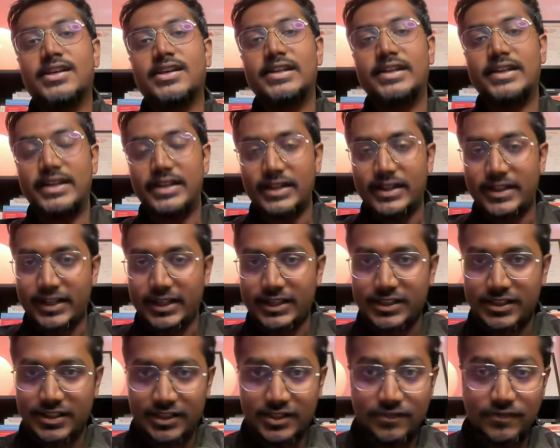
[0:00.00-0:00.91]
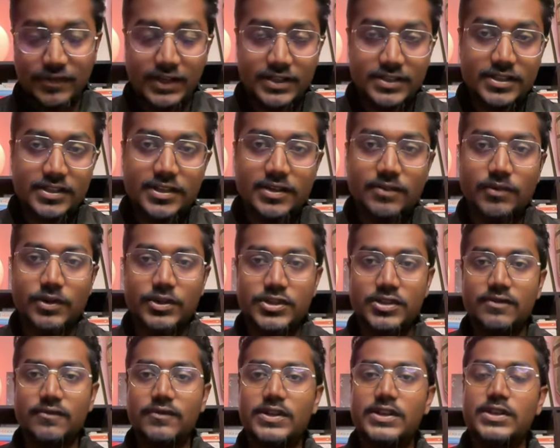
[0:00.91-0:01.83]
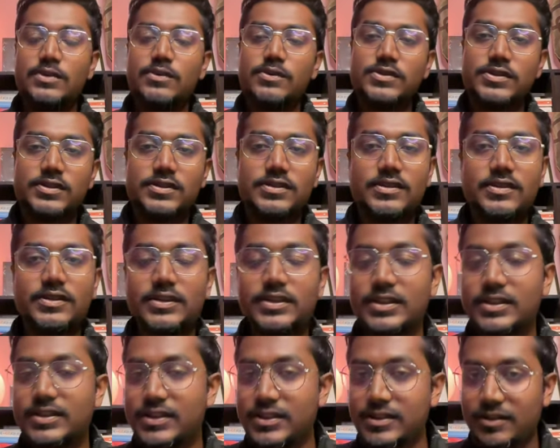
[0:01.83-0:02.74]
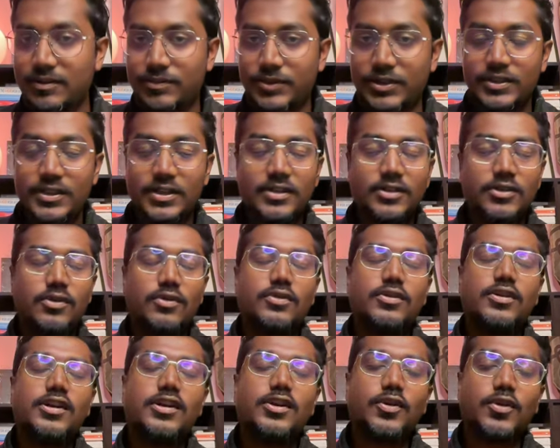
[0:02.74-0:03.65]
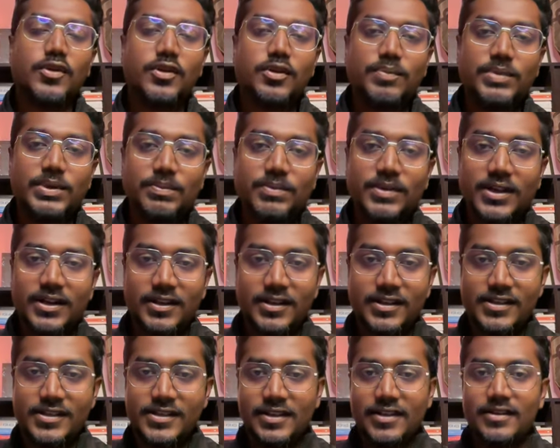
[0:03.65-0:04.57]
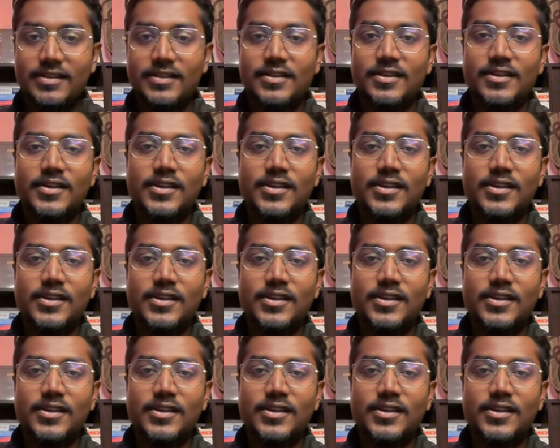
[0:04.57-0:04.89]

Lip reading: Reading text is faster than watching videos. This is something that not a lot of people understand.